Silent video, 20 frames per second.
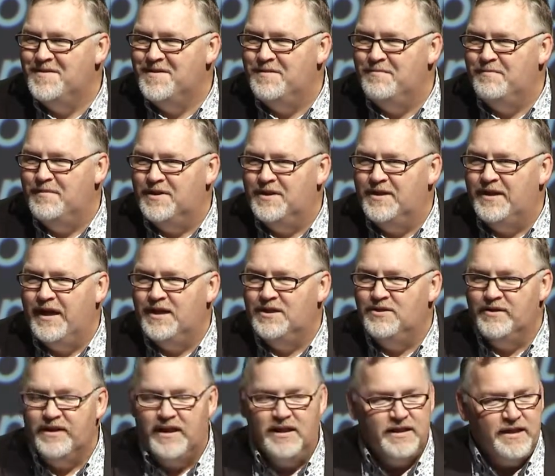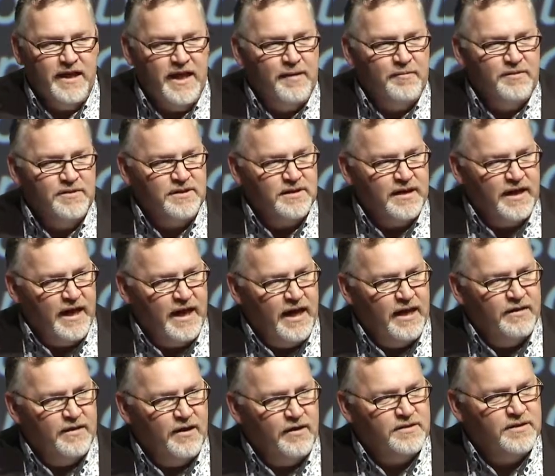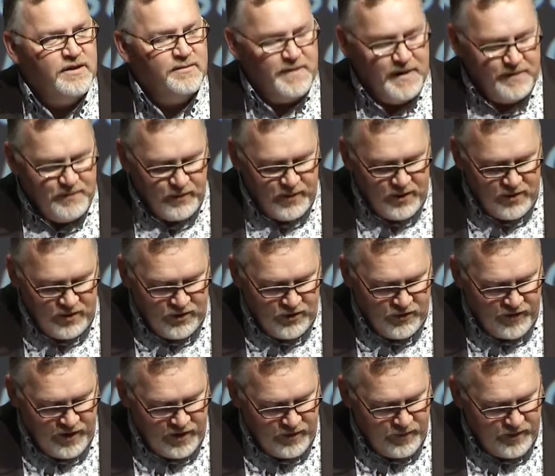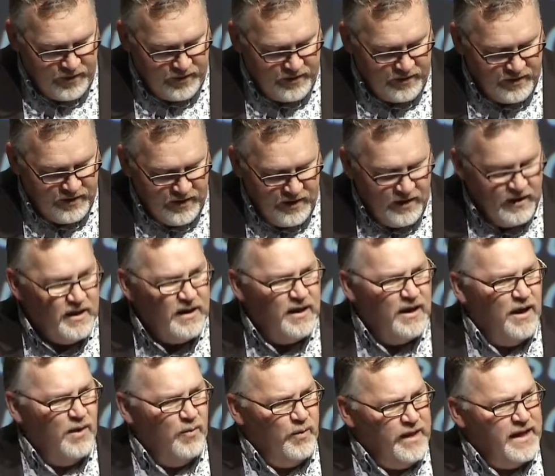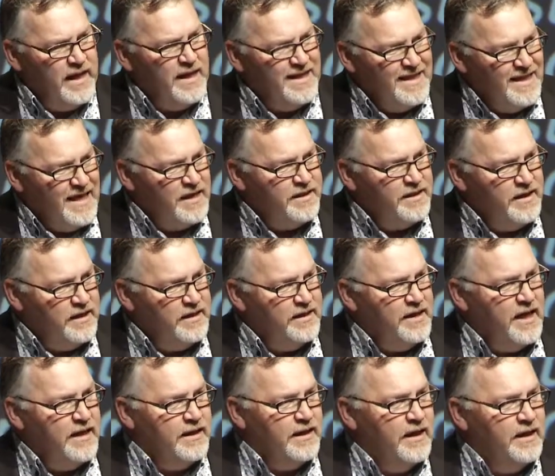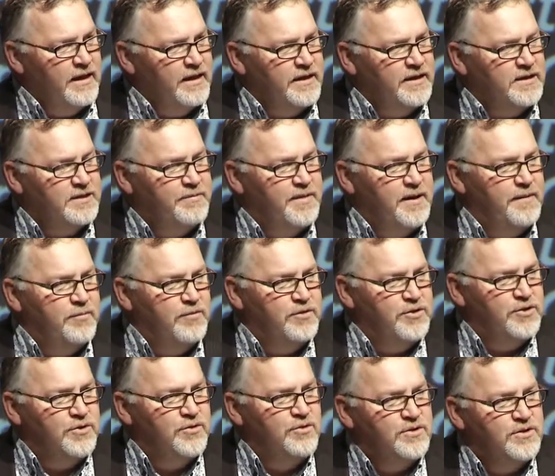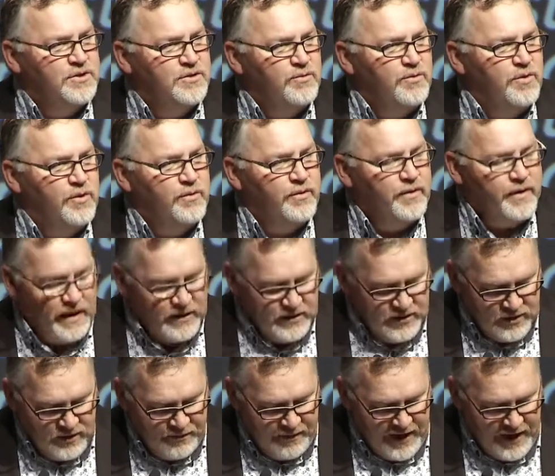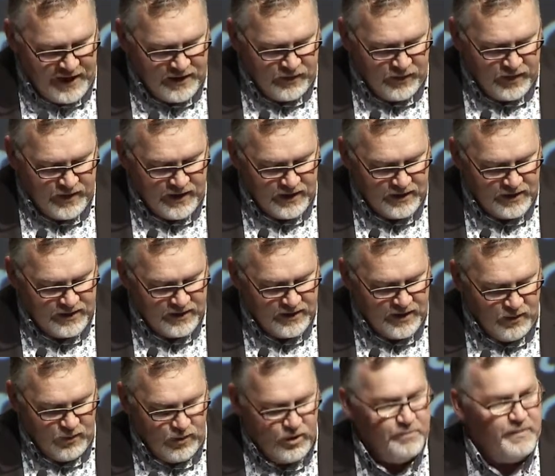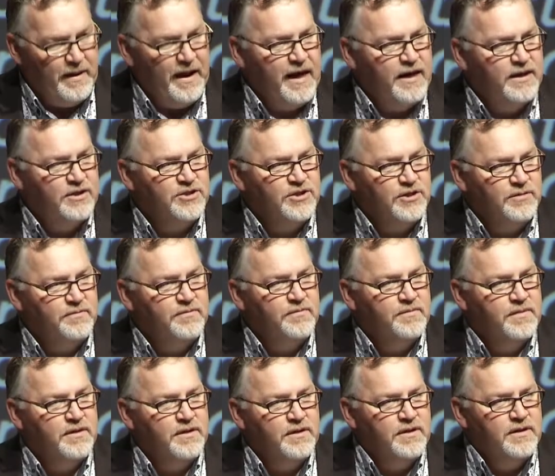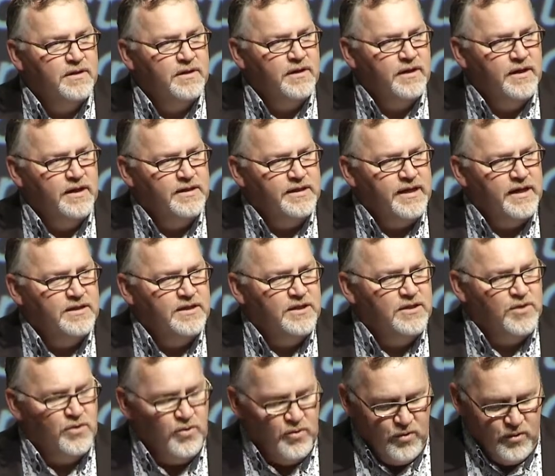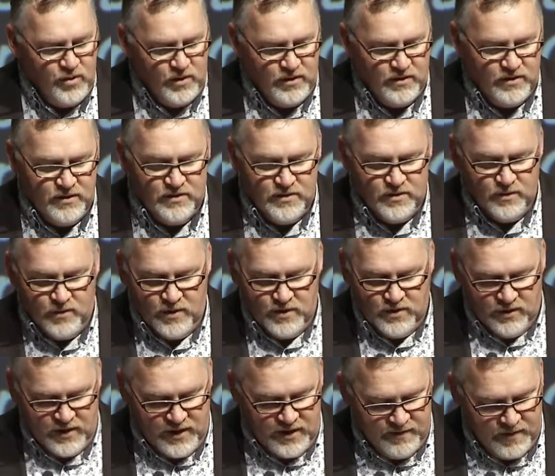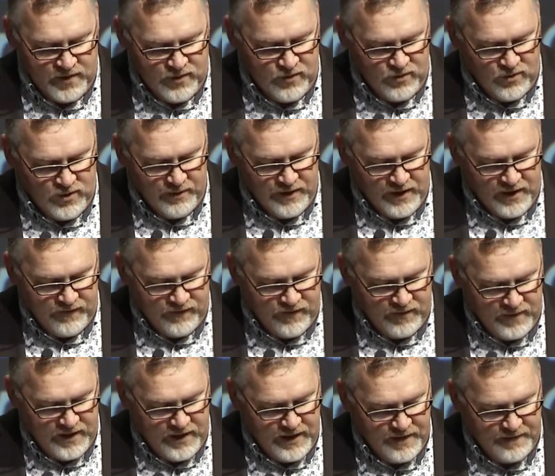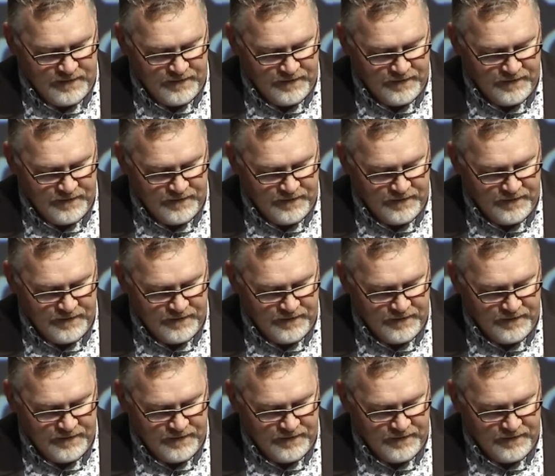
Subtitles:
But the actual get the hammers in the hand, those are the people we contract with. And we get nothing done unless people choose to work with us and to partner with us. And that word partnership is actually core to what you'll hear me talk about from here.